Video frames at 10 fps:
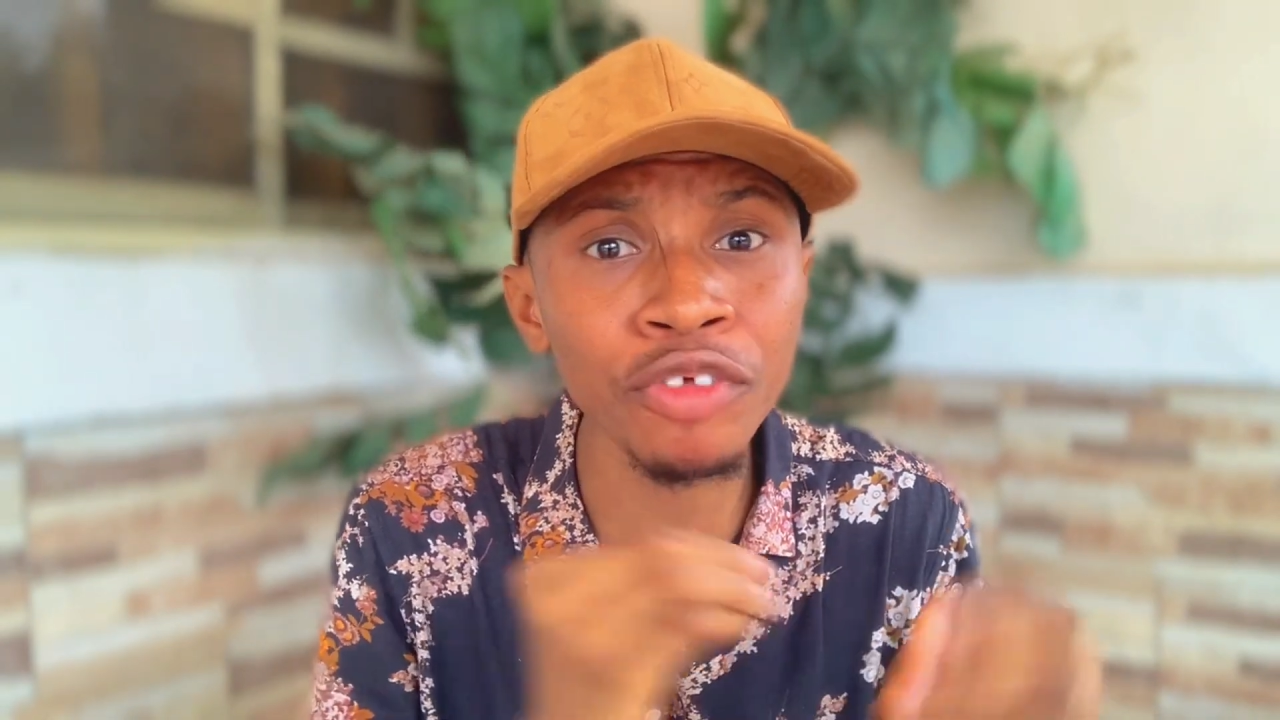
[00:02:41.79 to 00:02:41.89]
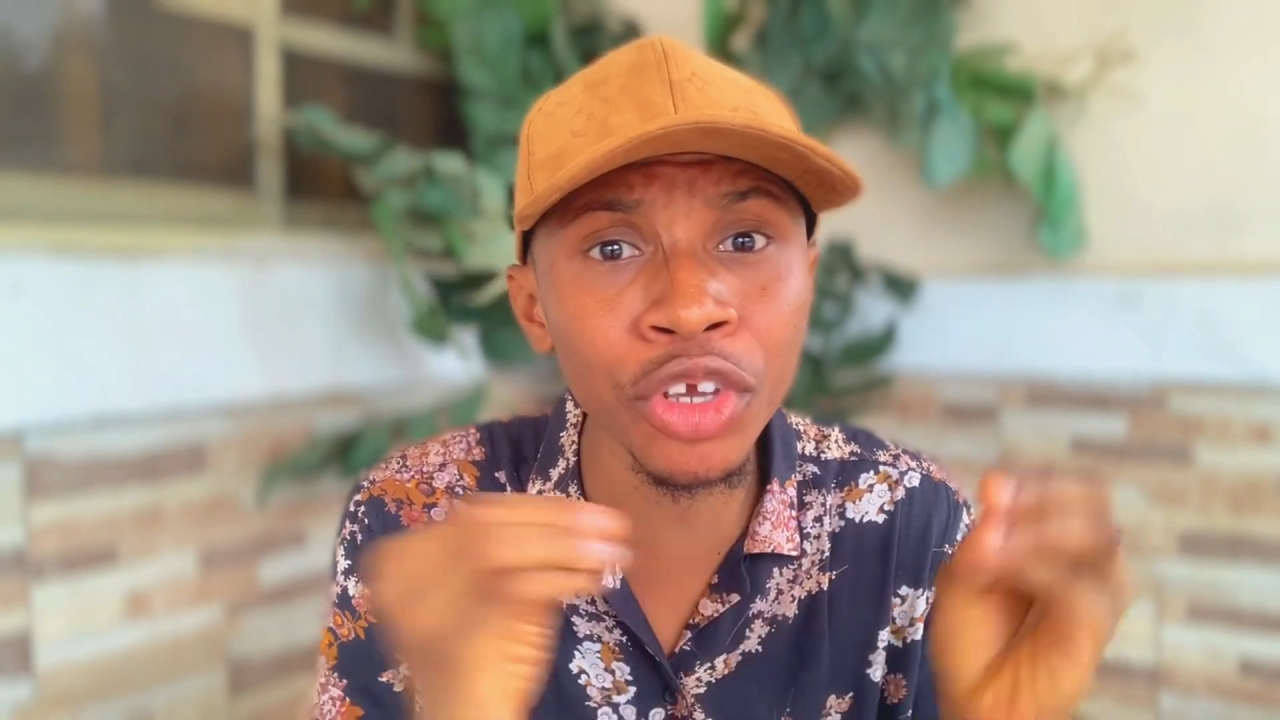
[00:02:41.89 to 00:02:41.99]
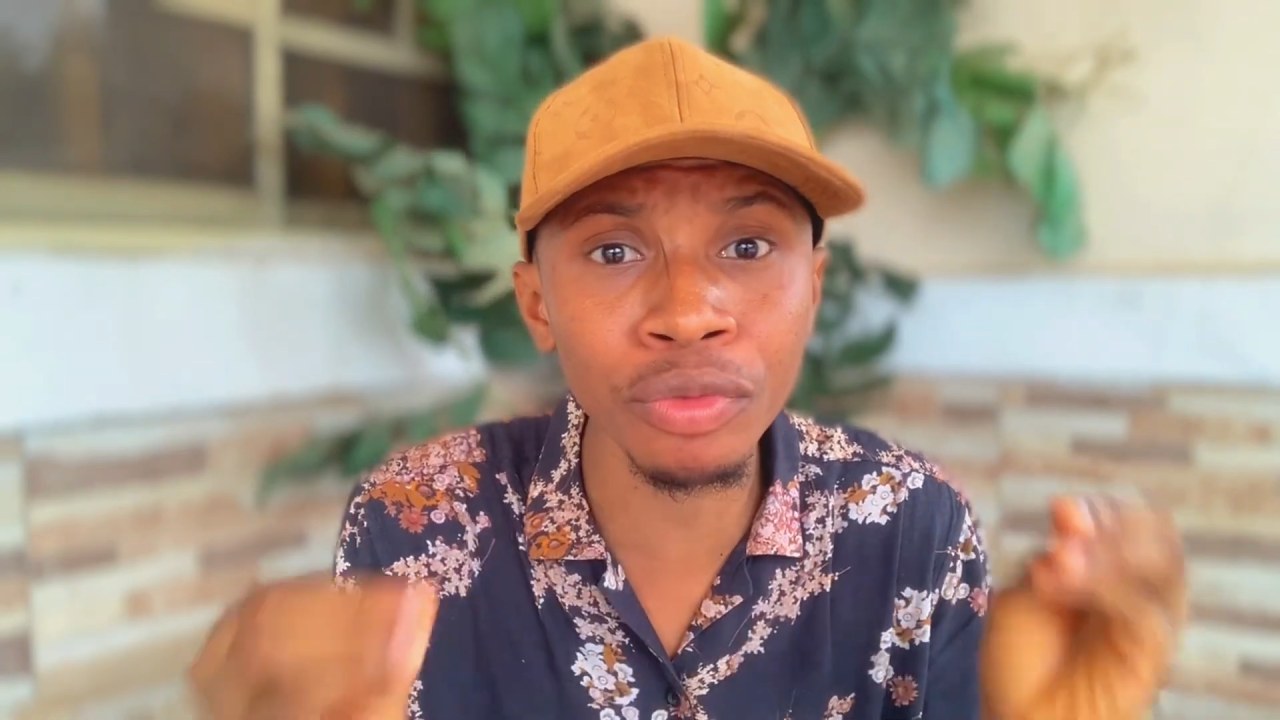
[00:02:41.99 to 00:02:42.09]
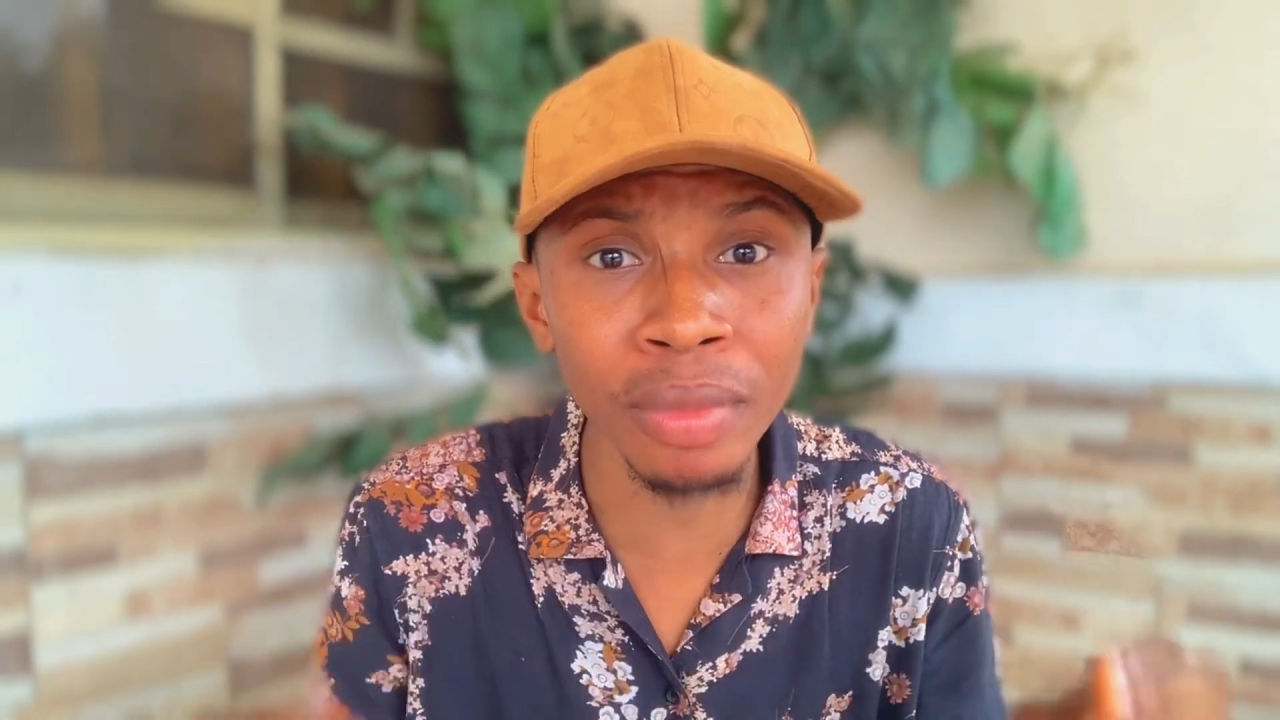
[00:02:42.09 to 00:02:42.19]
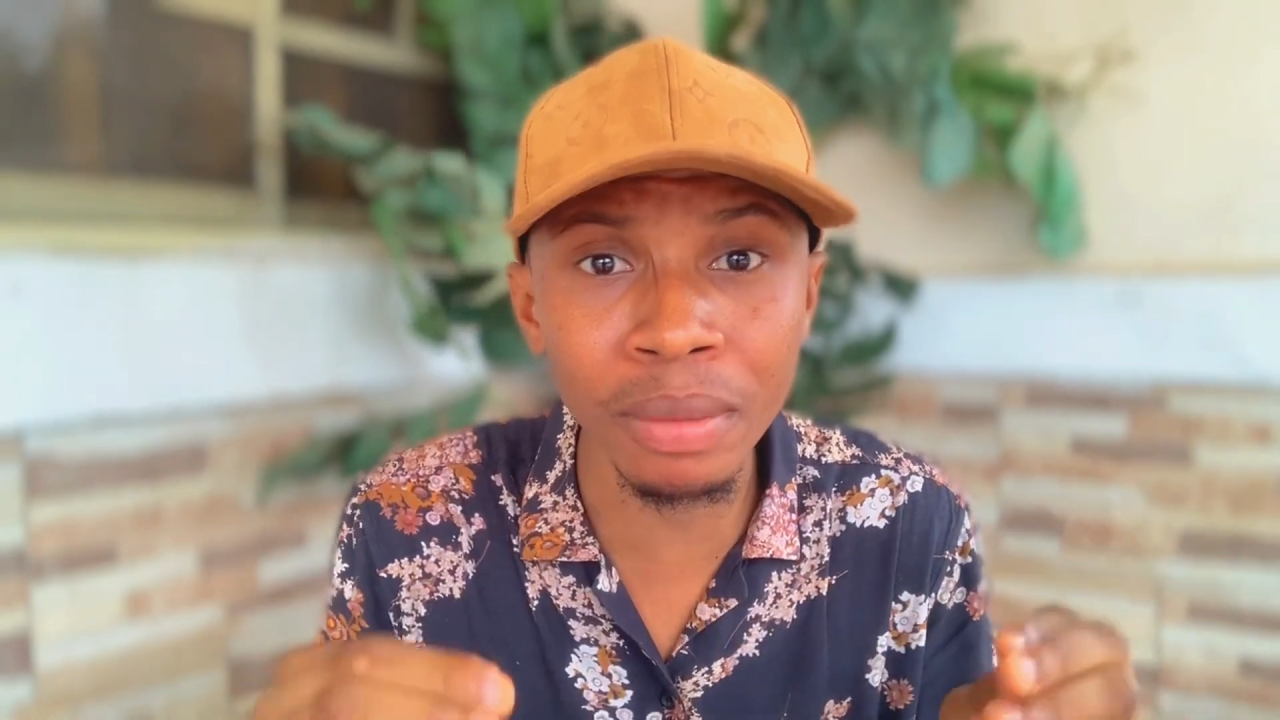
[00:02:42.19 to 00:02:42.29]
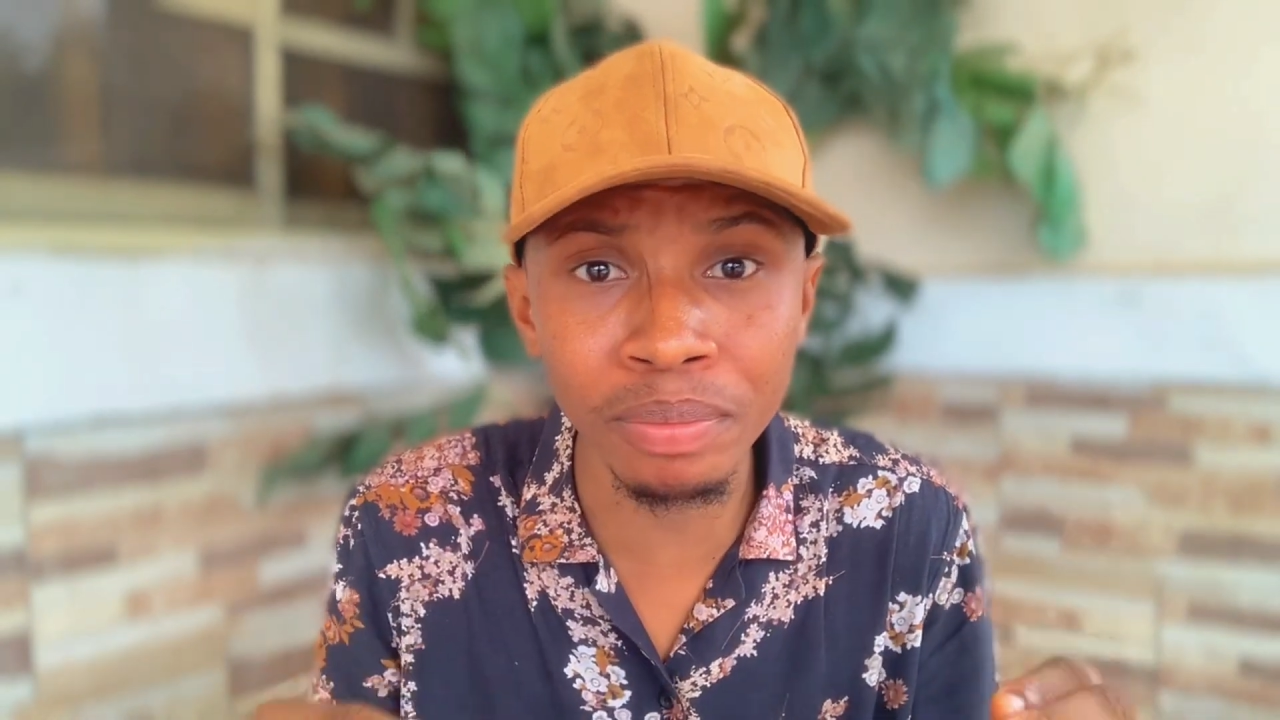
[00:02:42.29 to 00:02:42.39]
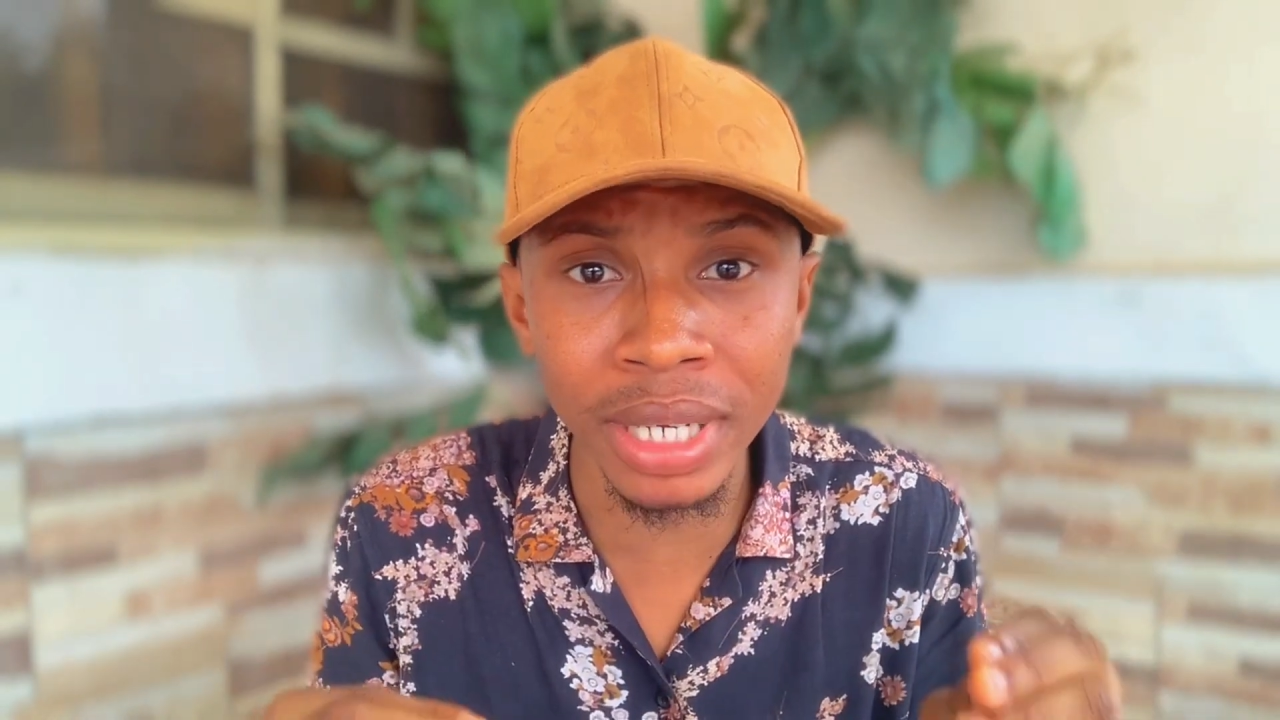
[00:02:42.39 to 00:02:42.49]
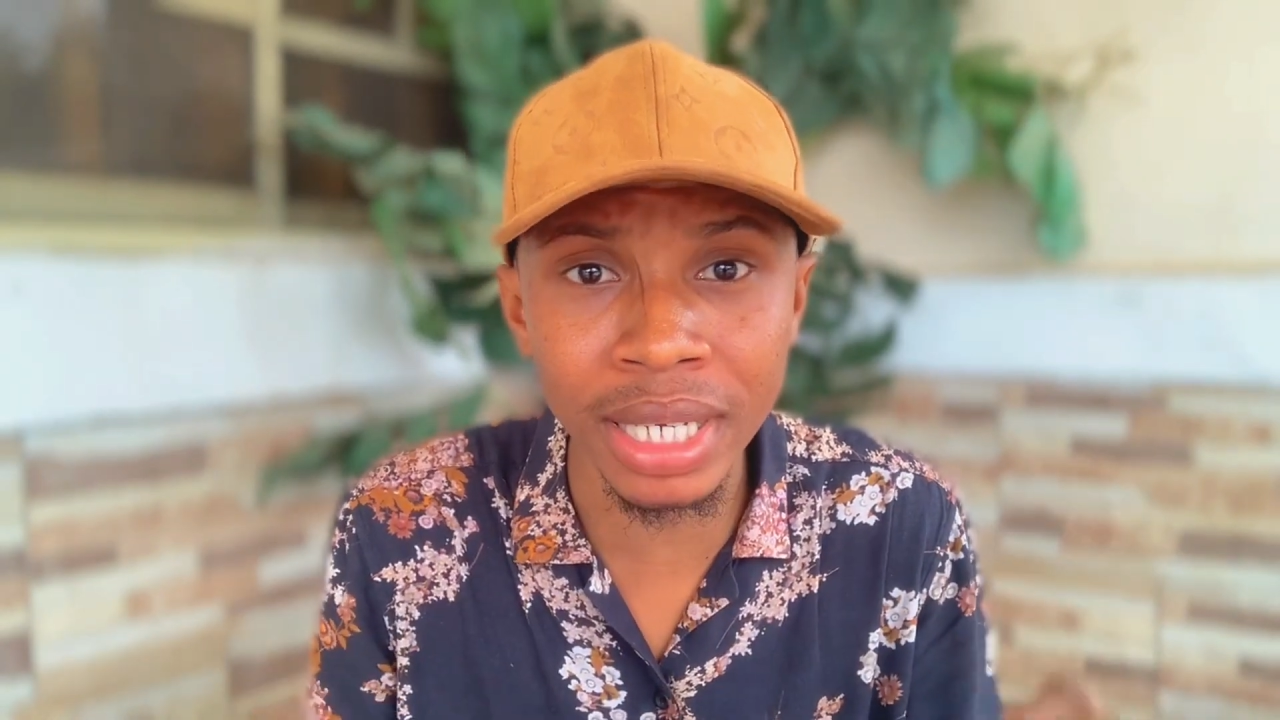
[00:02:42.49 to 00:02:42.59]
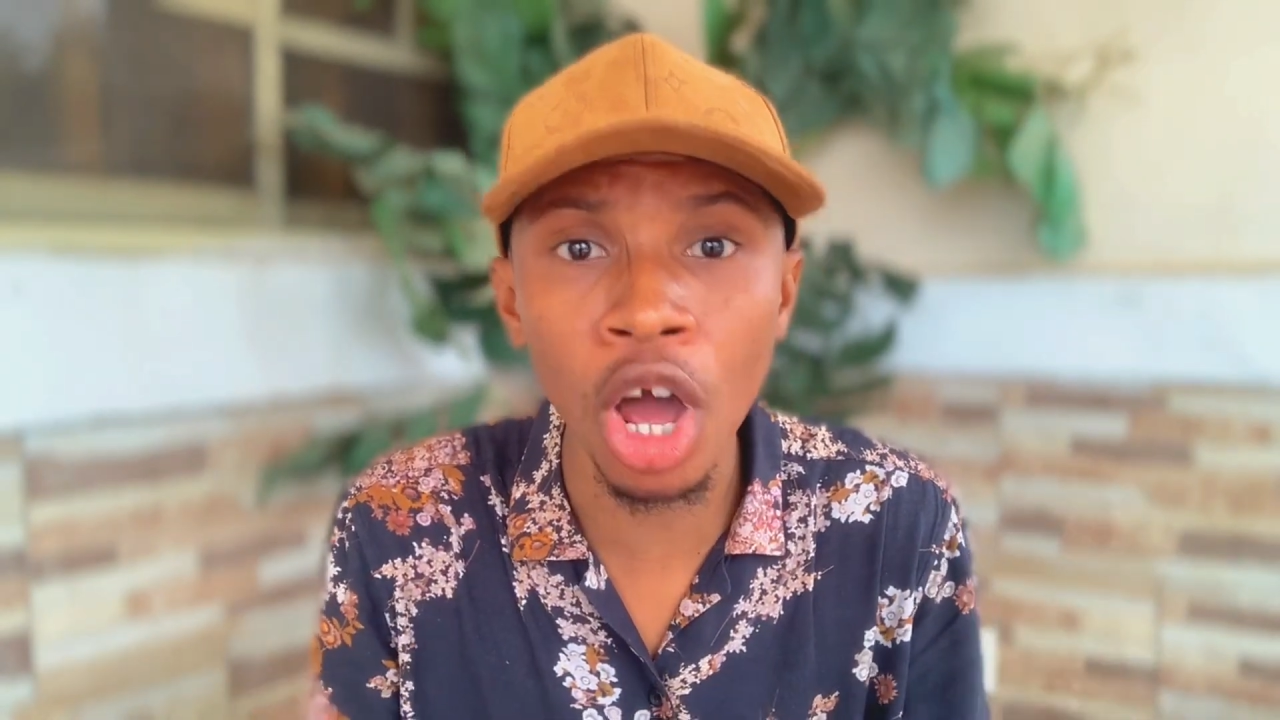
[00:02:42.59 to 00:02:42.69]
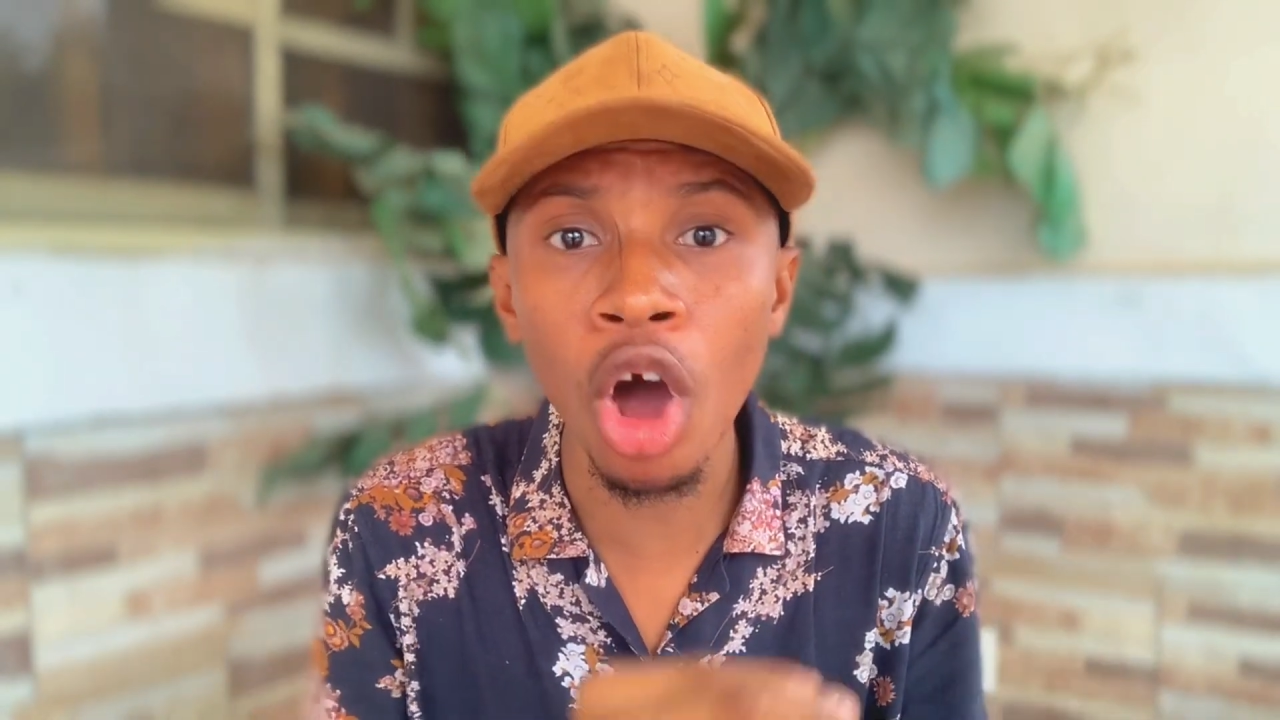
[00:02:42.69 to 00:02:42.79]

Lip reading: human being